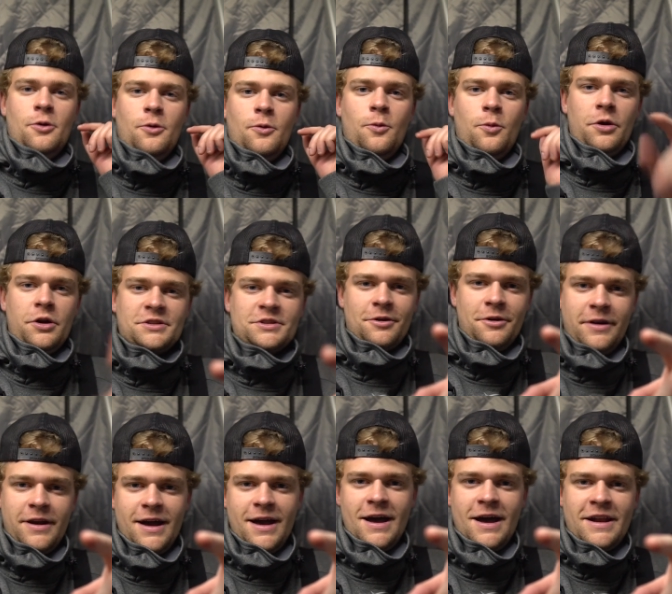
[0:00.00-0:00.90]
What is
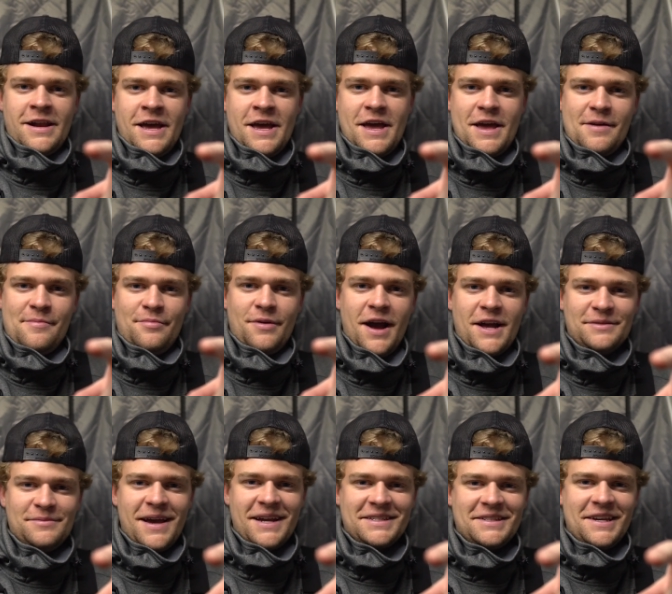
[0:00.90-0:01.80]
going on,
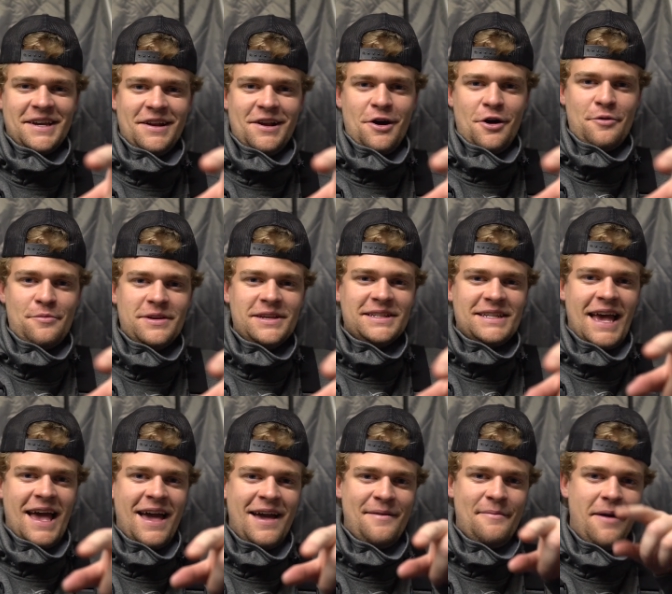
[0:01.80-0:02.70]
Bronzeback Slaying homies?
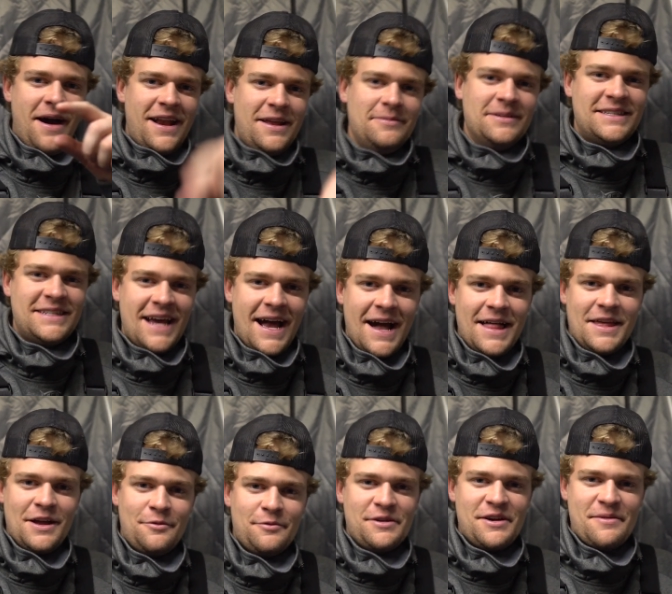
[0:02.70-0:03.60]
My name is
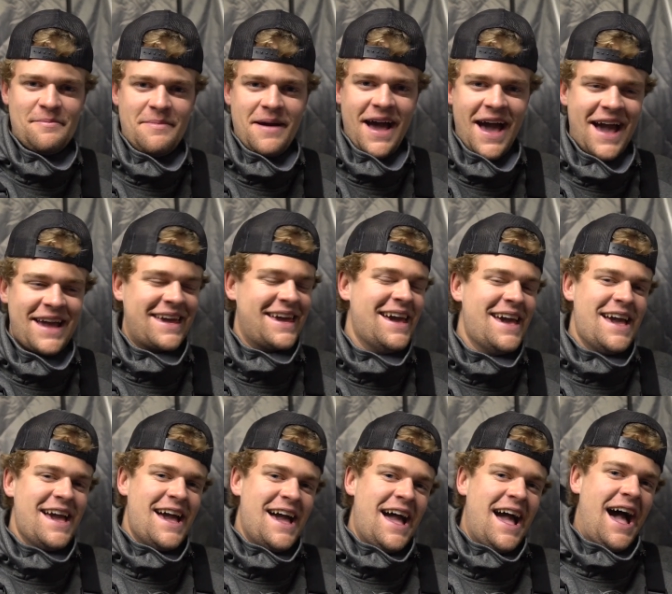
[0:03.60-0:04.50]
Tyler, and we are back
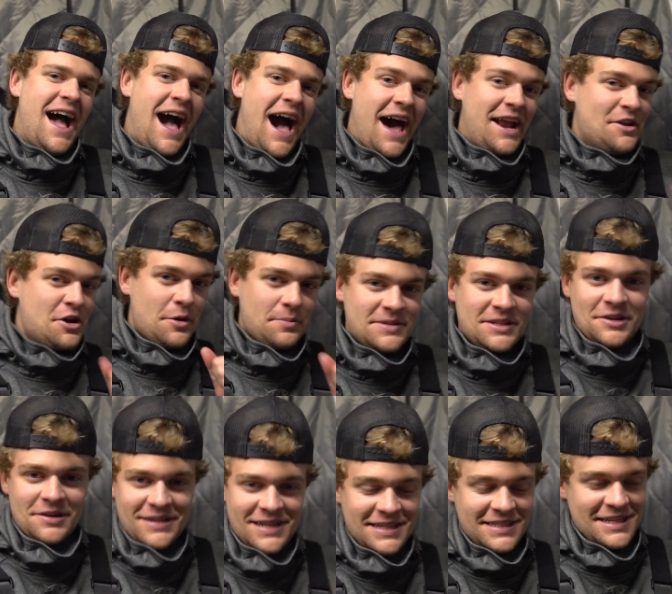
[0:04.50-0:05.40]
on another
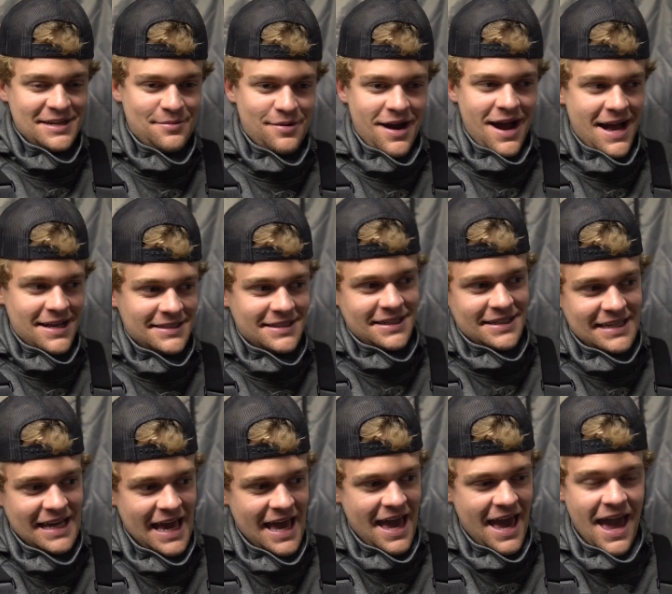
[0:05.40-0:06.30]
episode of D C
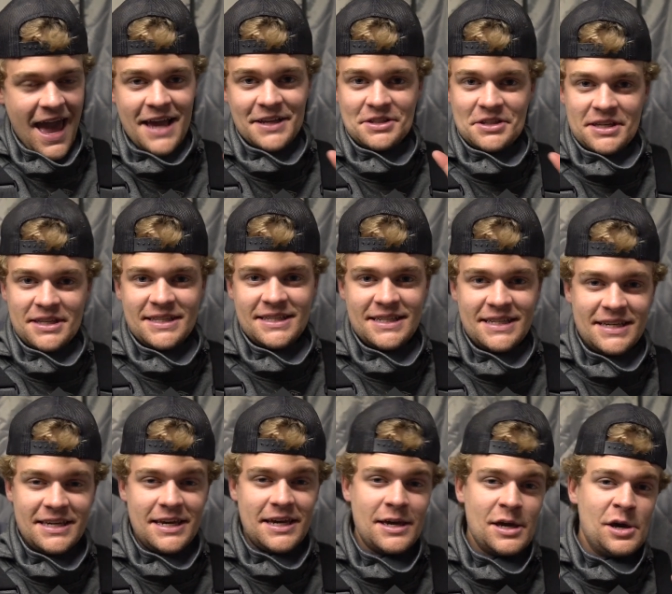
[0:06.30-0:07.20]
Bronzies. As you can
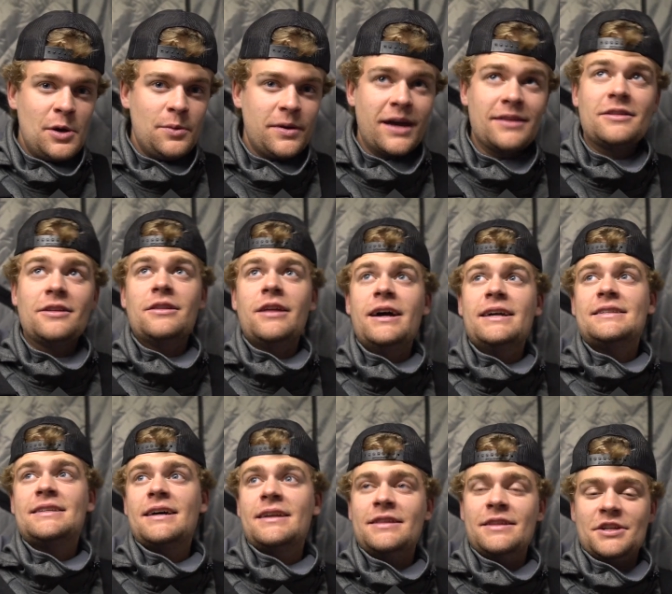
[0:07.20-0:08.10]
see, we got the
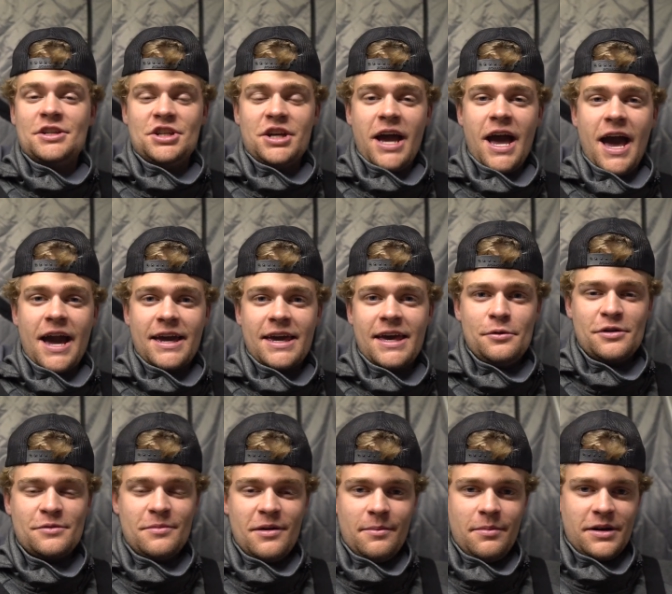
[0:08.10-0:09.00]
lights on in the shack
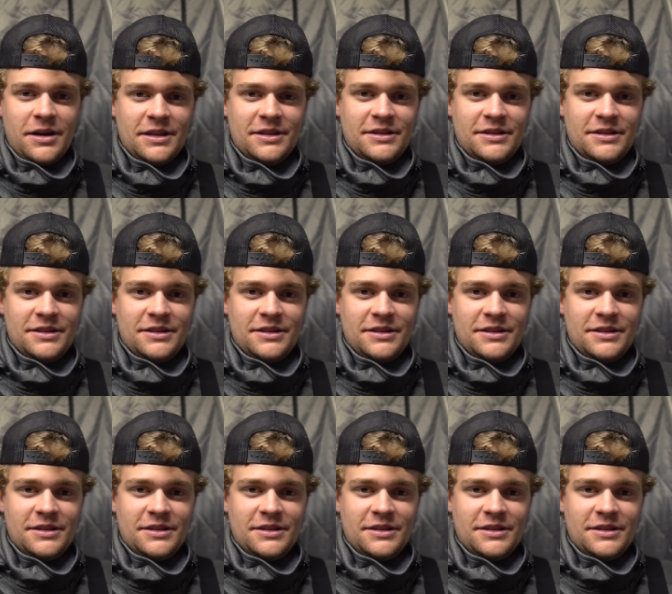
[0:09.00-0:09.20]
with my buddy